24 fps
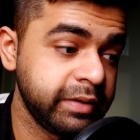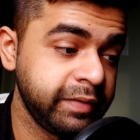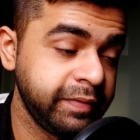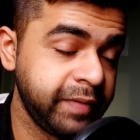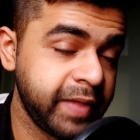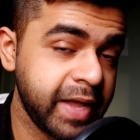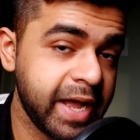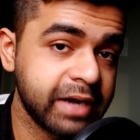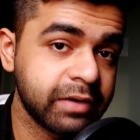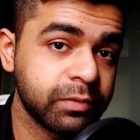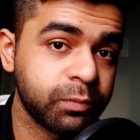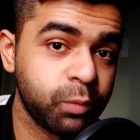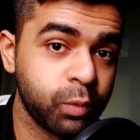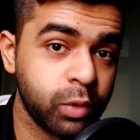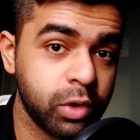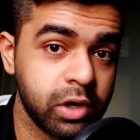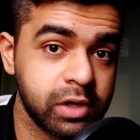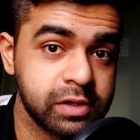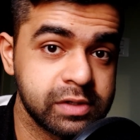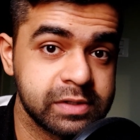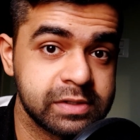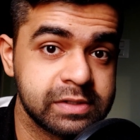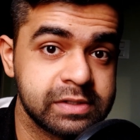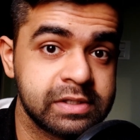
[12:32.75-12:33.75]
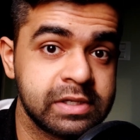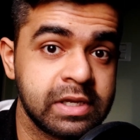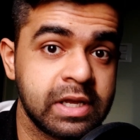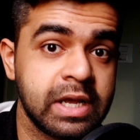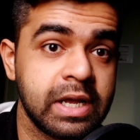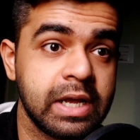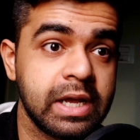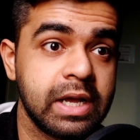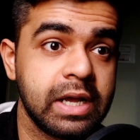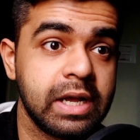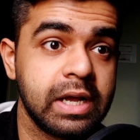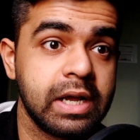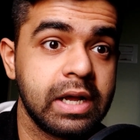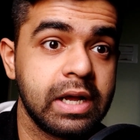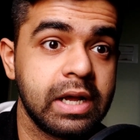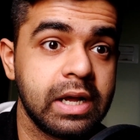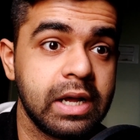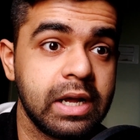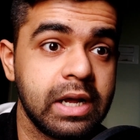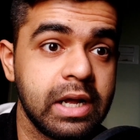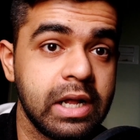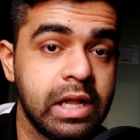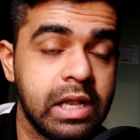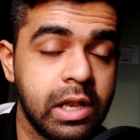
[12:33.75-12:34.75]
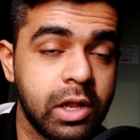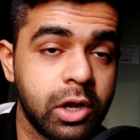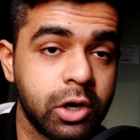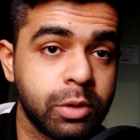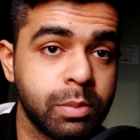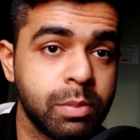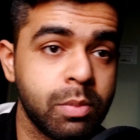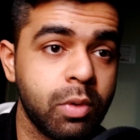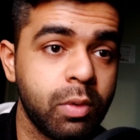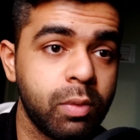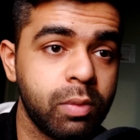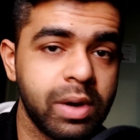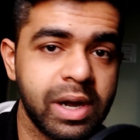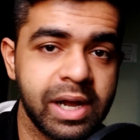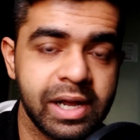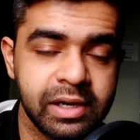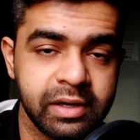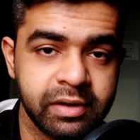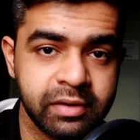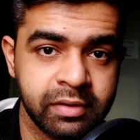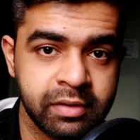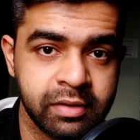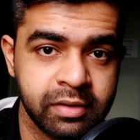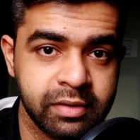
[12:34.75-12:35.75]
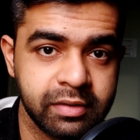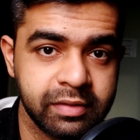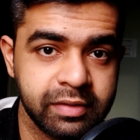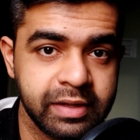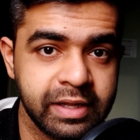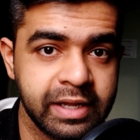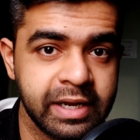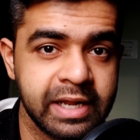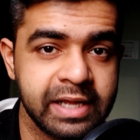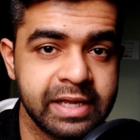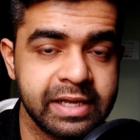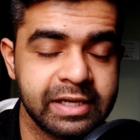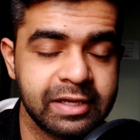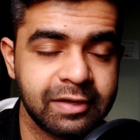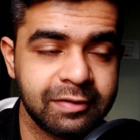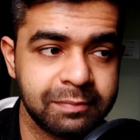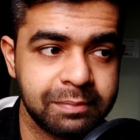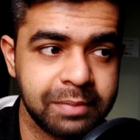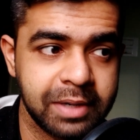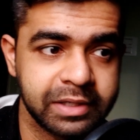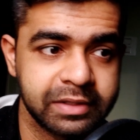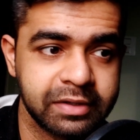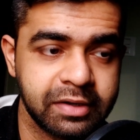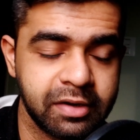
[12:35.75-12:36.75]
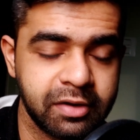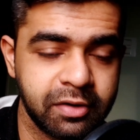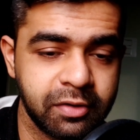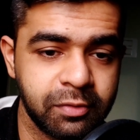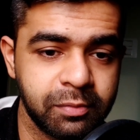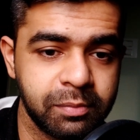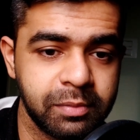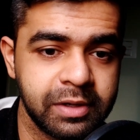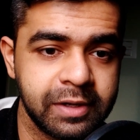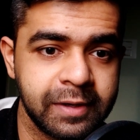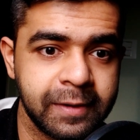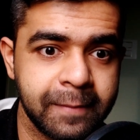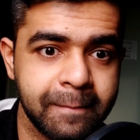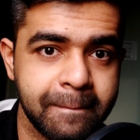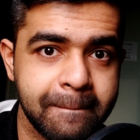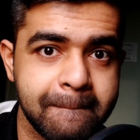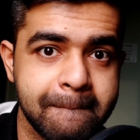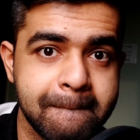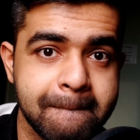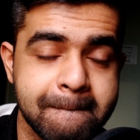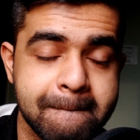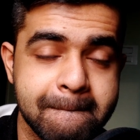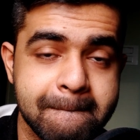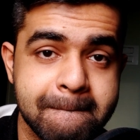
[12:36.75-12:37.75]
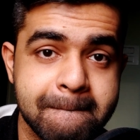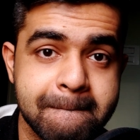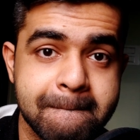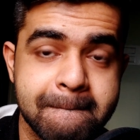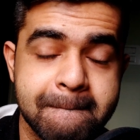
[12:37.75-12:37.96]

That was a lot more violent than I expected it to be. I don't know why.